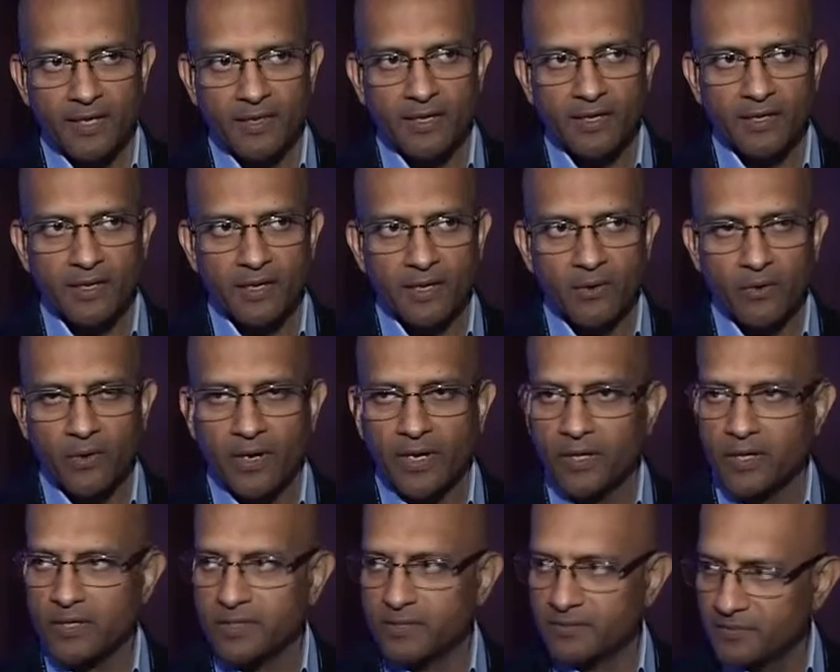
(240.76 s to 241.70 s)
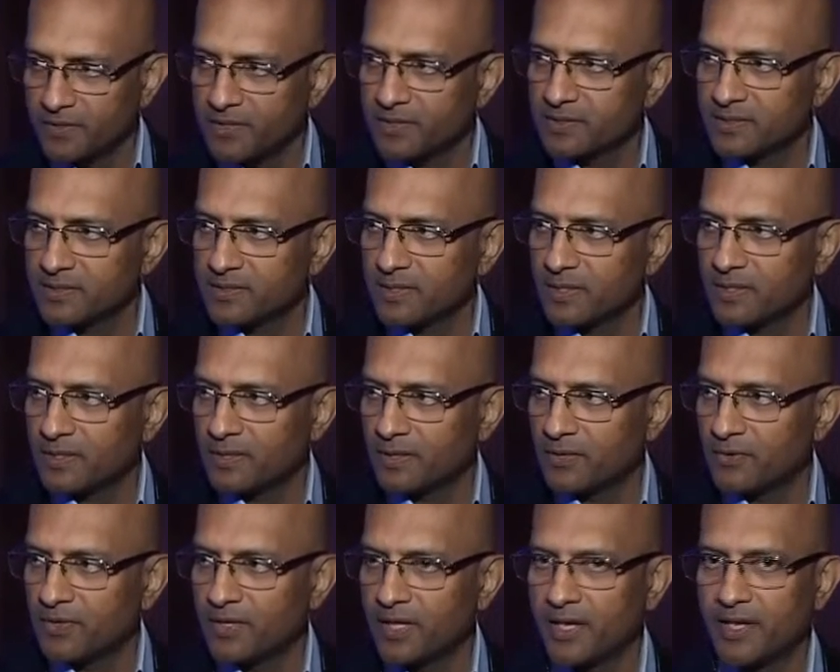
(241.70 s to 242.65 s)
I think they're quite convinced that
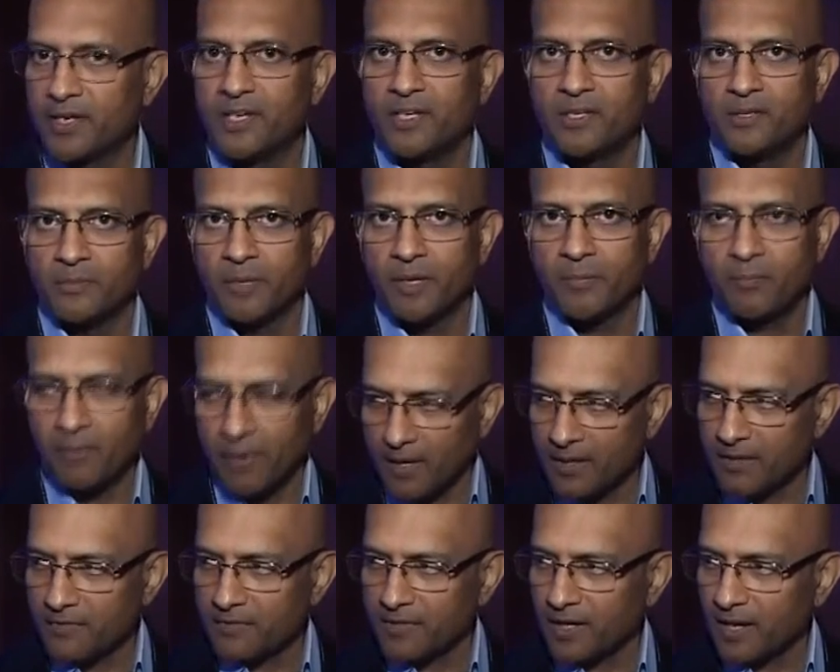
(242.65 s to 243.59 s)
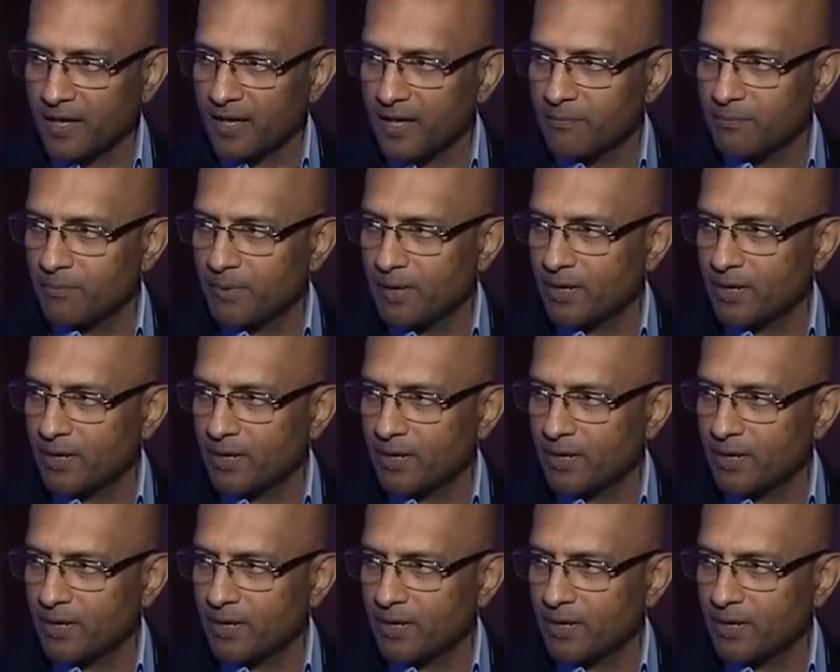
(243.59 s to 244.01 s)
they need to be part of the lab,